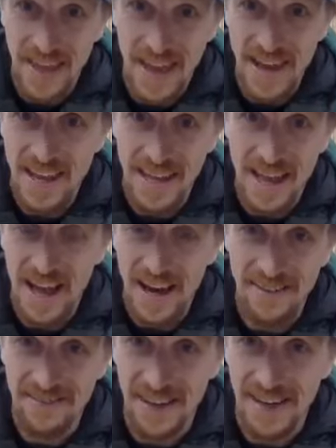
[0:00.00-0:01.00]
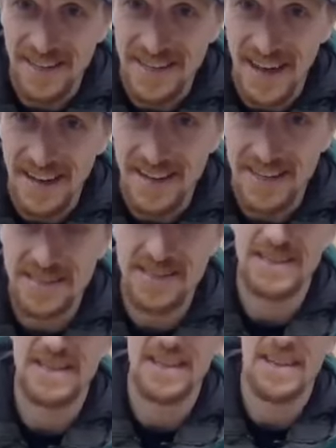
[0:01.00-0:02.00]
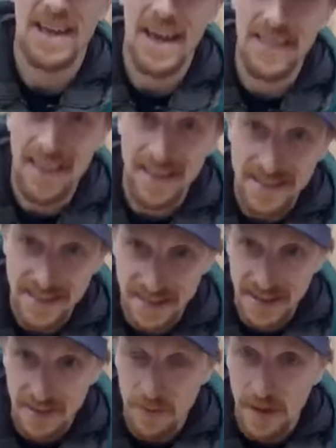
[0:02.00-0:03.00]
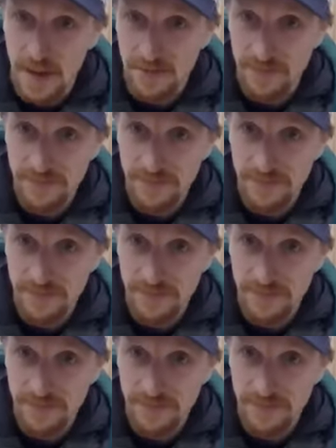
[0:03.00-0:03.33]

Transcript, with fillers: any kind of like tightness and then duct tape it.